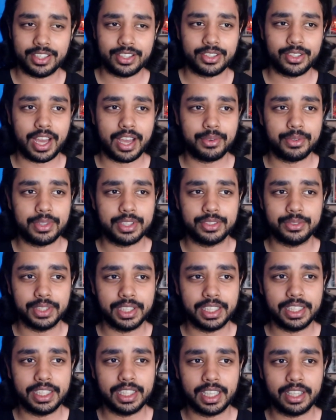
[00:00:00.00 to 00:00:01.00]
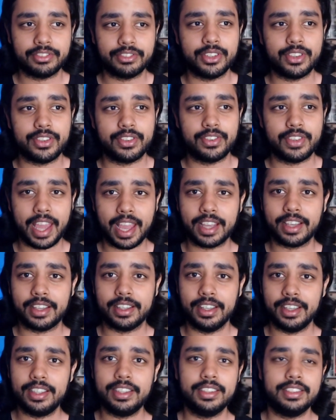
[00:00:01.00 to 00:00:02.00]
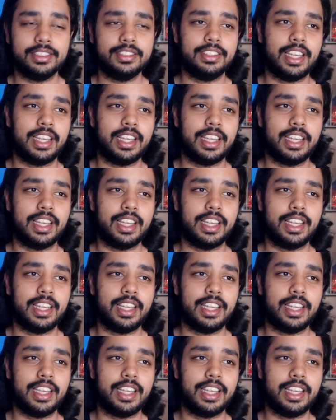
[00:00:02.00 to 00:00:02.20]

So I would really love to thank her,